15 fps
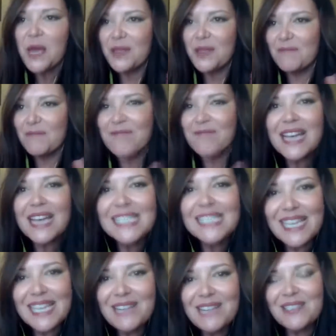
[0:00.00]
the best
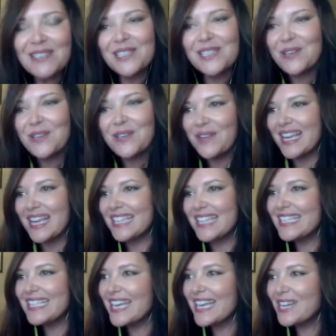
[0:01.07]
thing you can do
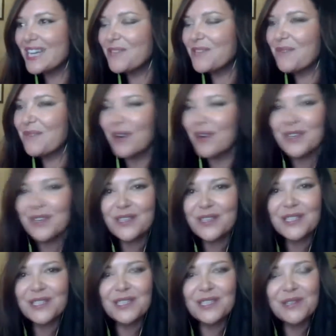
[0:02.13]
is get your
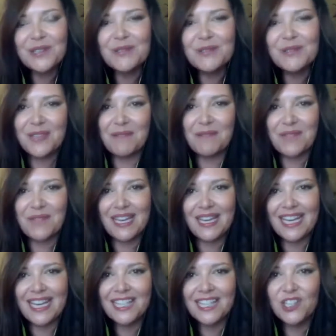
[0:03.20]
partner to do
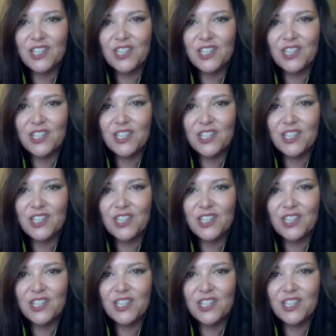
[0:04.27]
something,